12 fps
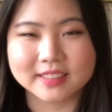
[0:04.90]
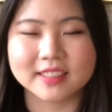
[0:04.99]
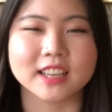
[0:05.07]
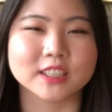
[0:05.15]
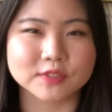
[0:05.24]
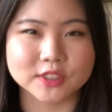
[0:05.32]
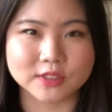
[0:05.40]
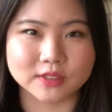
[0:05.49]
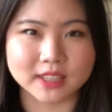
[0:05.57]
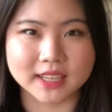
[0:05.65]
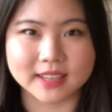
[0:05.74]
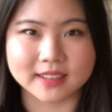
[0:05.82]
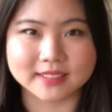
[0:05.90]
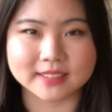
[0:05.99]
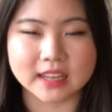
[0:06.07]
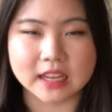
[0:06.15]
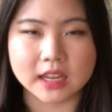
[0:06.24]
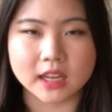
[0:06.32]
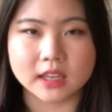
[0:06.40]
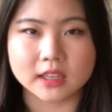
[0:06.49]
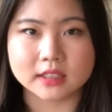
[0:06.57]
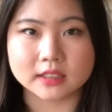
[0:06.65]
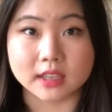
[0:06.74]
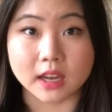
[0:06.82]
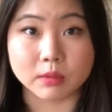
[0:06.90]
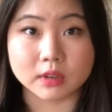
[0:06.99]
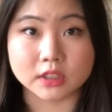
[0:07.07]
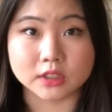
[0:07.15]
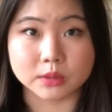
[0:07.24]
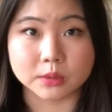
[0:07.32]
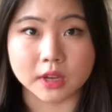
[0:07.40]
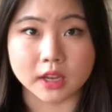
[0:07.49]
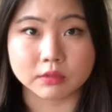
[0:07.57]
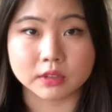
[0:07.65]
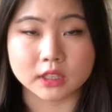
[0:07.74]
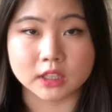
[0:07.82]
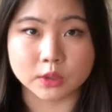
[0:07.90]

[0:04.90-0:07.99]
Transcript: Thanks for tuning in. Today I want to do a really